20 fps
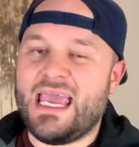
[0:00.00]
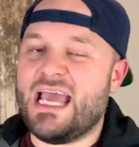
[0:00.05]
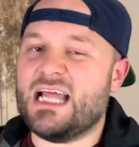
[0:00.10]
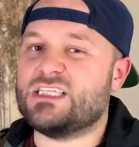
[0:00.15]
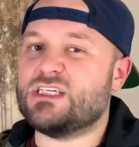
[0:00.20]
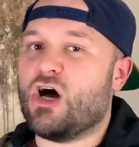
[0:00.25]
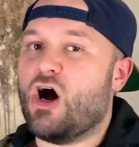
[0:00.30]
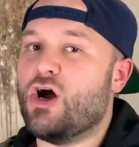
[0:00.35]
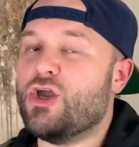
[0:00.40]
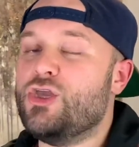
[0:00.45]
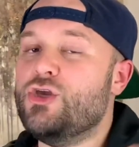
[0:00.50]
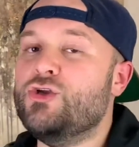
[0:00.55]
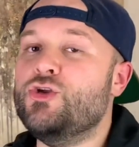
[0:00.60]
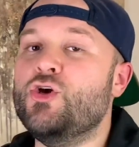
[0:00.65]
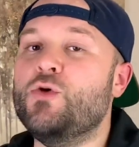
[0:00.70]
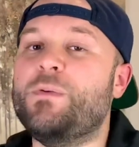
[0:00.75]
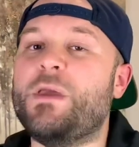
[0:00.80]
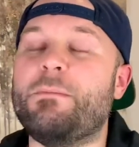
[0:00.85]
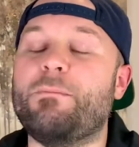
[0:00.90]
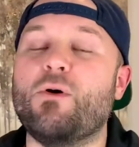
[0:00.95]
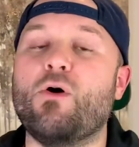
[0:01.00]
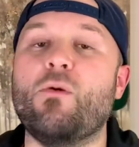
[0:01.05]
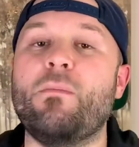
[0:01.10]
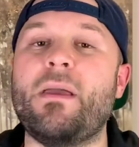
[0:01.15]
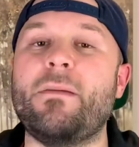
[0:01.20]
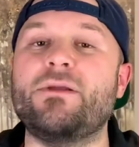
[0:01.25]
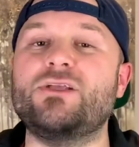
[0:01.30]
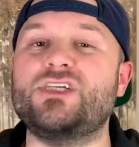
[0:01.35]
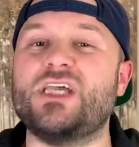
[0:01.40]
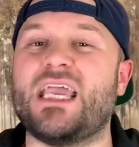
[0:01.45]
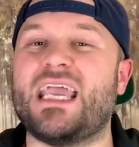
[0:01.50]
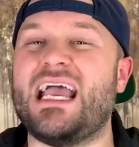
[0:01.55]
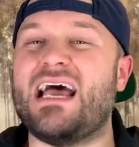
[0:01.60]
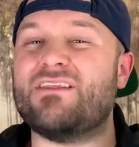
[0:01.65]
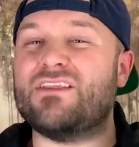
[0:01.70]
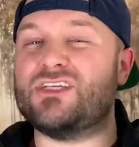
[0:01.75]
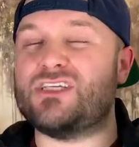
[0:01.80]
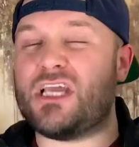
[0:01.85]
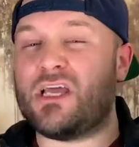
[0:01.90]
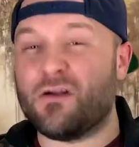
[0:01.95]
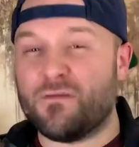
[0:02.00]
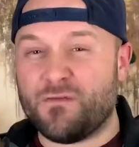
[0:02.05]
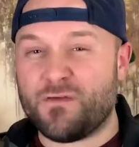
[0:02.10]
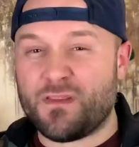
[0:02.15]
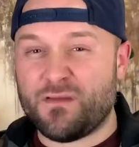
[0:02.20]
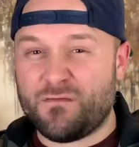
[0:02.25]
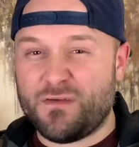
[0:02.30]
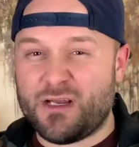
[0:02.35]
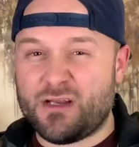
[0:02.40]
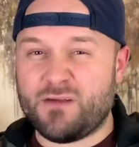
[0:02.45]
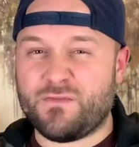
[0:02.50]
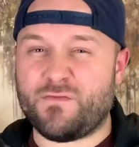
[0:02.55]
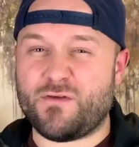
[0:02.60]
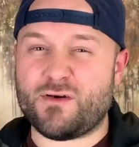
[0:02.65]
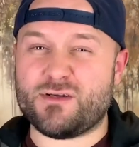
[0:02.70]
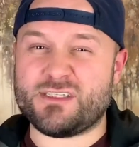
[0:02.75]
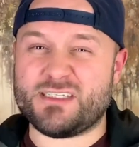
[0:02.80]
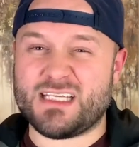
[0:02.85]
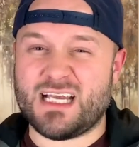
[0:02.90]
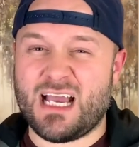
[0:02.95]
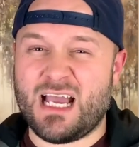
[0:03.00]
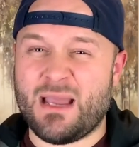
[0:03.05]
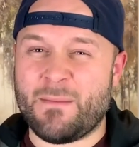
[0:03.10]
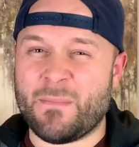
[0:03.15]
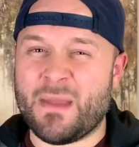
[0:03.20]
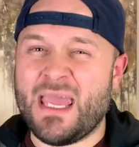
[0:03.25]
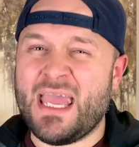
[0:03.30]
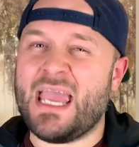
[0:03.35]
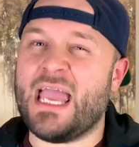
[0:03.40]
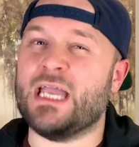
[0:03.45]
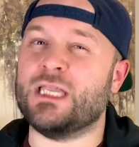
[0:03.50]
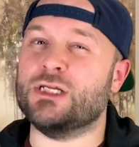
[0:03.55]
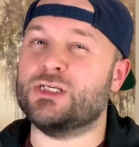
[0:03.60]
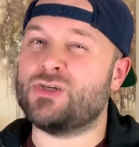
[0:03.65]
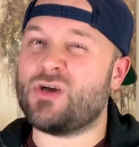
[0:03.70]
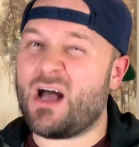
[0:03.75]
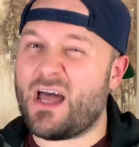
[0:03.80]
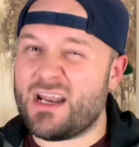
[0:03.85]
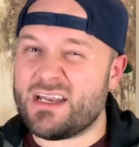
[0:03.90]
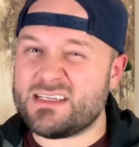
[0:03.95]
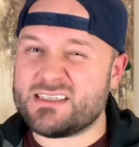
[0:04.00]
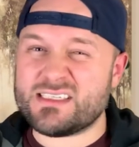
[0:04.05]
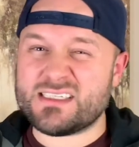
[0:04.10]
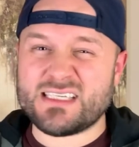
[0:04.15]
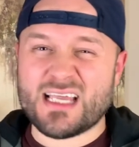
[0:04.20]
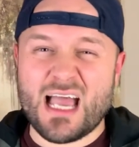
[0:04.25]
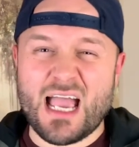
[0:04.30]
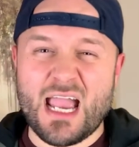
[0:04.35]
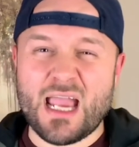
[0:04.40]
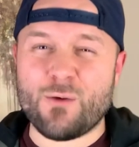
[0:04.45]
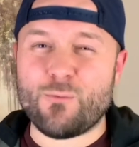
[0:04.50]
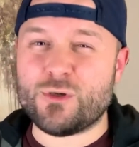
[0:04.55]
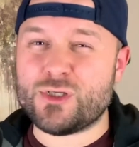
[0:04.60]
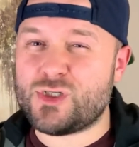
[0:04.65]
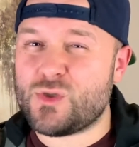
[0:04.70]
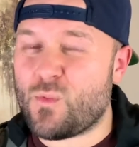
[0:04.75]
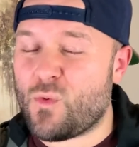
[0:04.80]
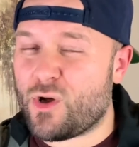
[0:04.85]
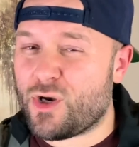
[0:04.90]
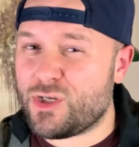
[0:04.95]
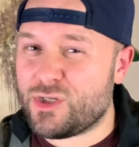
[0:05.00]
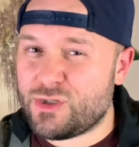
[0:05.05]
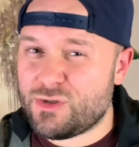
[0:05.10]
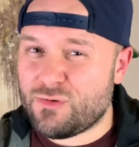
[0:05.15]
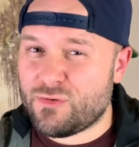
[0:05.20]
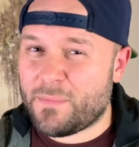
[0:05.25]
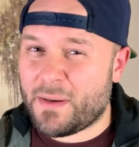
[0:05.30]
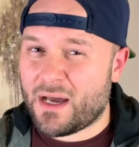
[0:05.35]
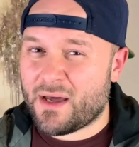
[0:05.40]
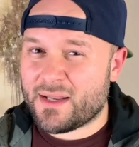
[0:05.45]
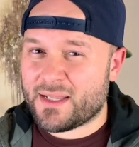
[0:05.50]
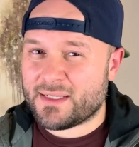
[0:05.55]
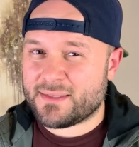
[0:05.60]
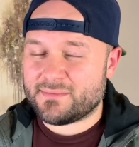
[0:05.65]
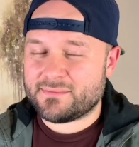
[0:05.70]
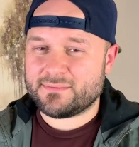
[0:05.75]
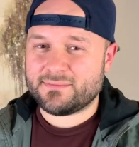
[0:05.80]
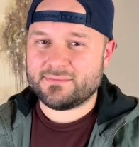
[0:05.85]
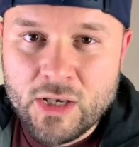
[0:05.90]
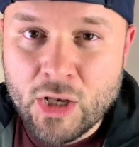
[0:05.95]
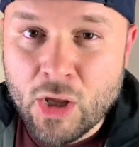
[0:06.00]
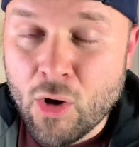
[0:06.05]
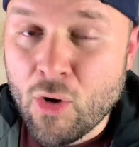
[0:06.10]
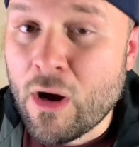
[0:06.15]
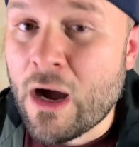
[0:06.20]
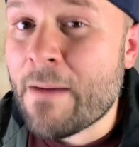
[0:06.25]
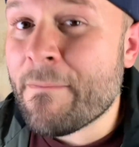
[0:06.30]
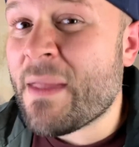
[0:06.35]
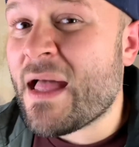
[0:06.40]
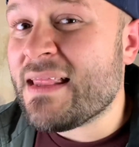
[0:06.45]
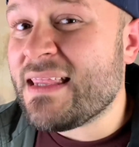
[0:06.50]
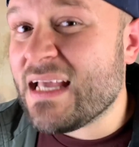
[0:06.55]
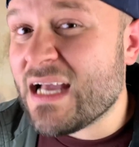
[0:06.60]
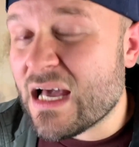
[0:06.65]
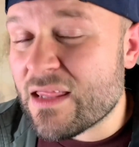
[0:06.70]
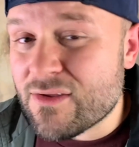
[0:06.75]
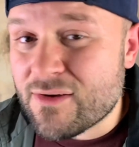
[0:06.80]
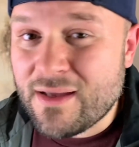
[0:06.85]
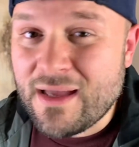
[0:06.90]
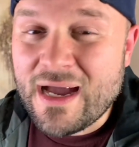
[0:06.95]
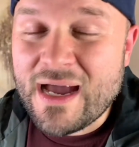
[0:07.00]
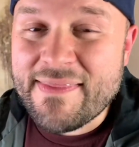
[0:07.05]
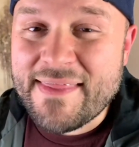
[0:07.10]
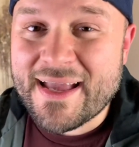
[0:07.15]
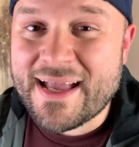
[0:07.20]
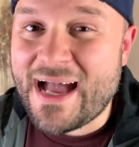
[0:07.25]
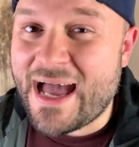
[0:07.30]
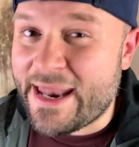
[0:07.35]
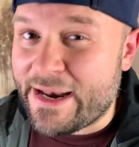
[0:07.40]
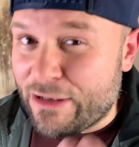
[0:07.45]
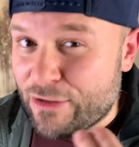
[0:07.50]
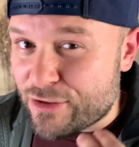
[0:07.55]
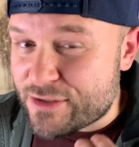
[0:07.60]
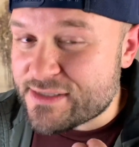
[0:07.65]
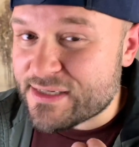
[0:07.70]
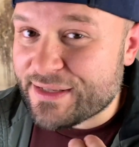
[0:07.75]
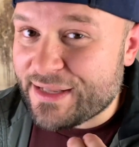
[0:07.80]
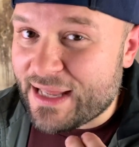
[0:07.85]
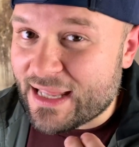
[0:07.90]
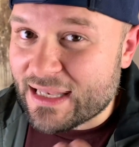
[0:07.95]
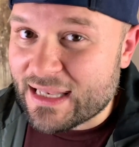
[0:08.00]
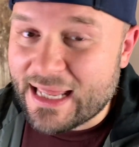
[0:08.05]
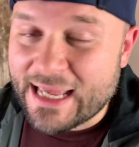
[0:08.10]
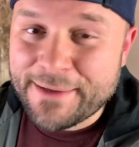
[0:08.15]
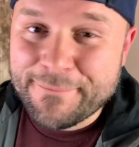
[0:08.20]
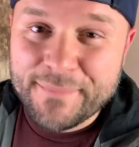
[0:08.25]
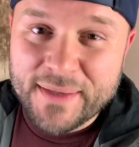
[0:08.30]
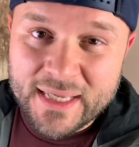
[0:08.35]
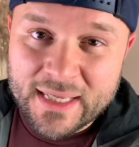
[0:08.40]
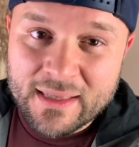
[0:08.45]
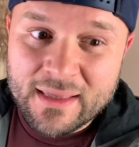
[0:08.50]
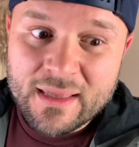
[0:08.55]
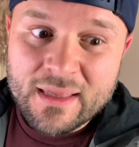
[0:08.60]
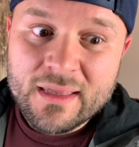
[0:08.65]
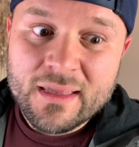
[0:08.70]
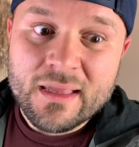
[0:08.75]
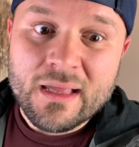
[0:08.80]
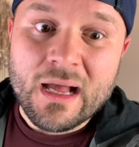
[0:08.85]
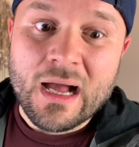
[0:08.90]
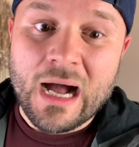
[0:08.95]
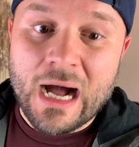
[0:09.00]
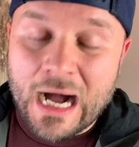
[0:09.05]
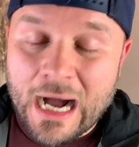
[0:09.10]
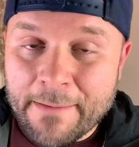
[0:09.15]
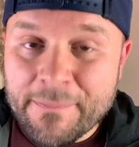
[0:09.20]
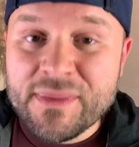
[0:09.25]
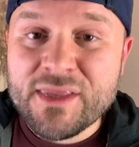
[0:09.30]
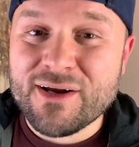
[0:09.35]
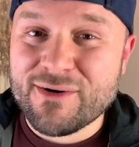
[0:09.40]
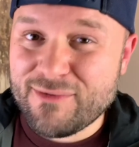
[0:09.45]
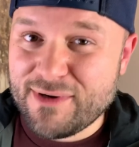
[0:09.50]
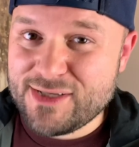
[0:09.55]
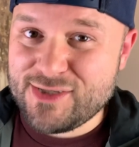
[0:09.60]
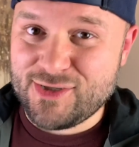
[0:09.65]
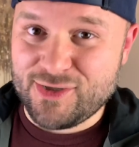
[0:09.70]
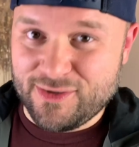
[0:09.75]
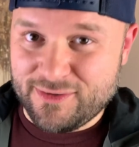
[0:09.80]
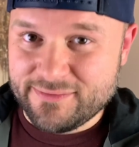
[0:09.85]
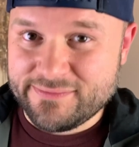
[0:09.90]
And to all you new people who may be checking out the channel for the very first time, and you're trying to decide what you want to do about it, no, I'm not the other guy that kind of looks a lot like me. I'm the original.